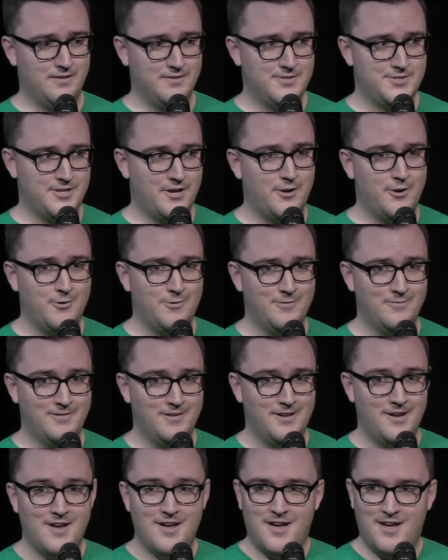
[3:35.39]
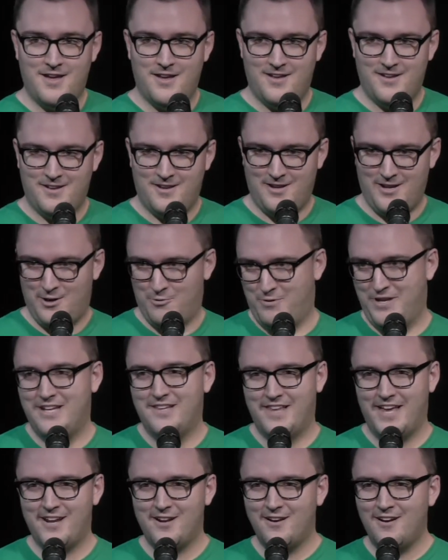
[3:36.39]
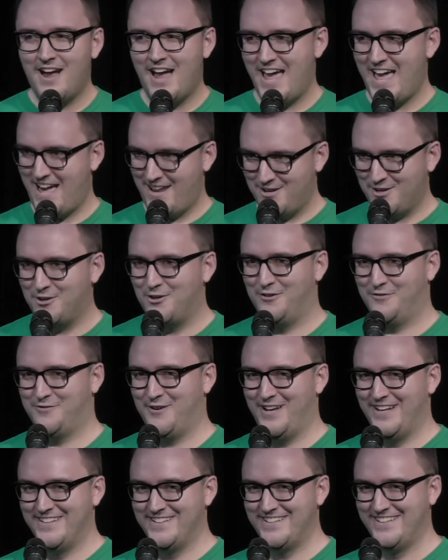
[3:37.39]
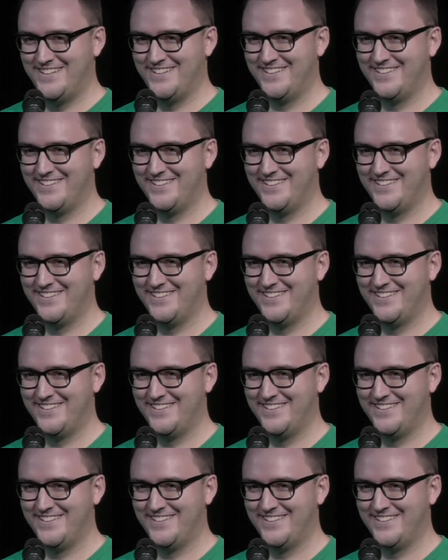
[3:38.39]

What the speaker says: So a week later, I had a girlfriend.